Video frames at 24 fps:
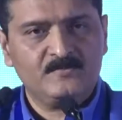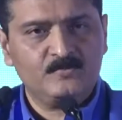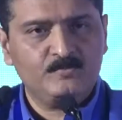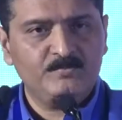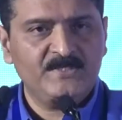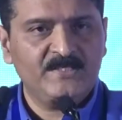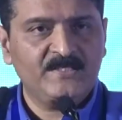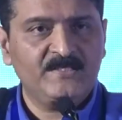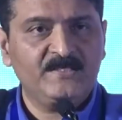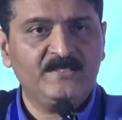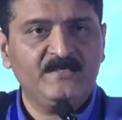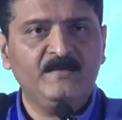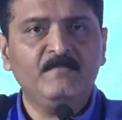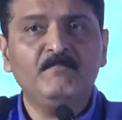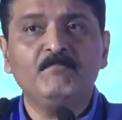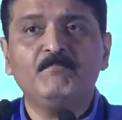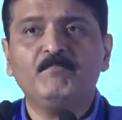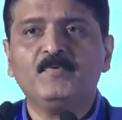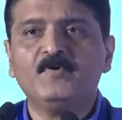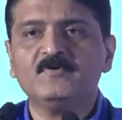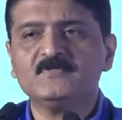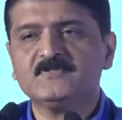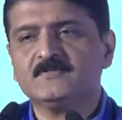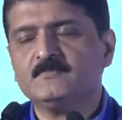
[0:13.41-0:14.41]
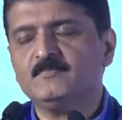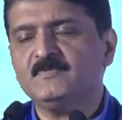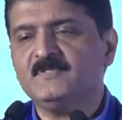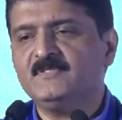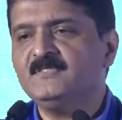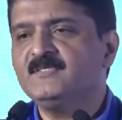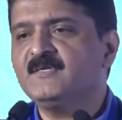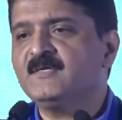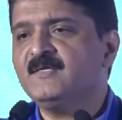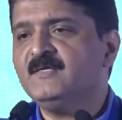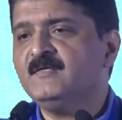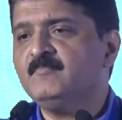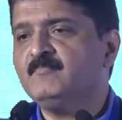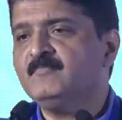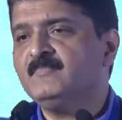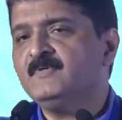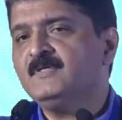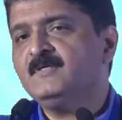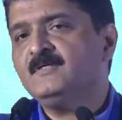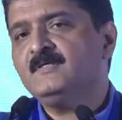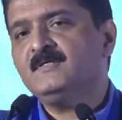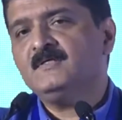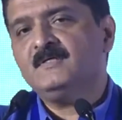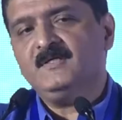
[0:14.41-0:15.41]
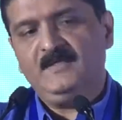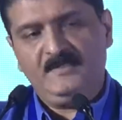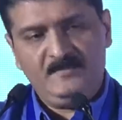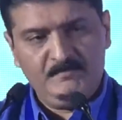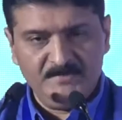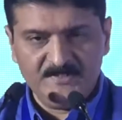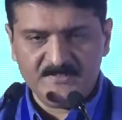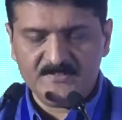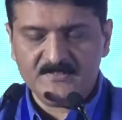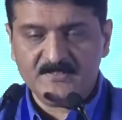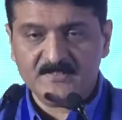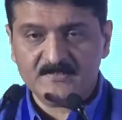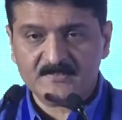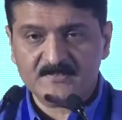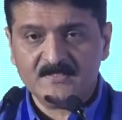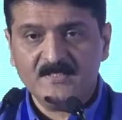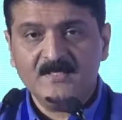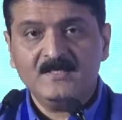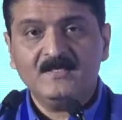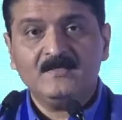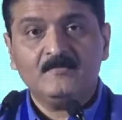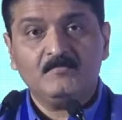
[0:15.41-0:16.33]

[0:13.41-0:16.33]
to be an impossible dream in business,